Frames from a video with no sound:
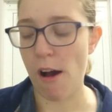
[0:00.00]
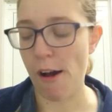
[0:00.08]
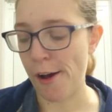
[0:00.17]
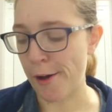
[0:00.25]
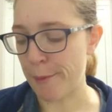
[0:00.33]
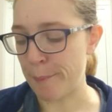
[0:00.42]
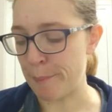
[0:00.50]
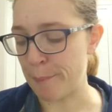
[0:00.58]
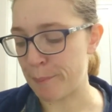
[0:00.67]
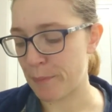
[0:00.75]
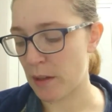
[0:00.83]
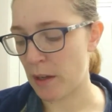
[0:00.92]

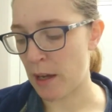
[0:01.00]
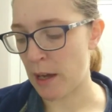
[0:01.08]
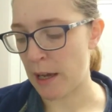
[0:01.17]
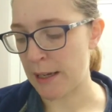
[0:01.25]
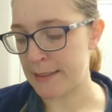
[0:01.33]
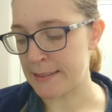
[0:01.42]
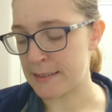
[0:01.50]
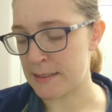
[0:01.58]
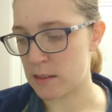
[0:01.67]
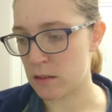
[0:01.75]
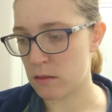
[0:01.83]
um, and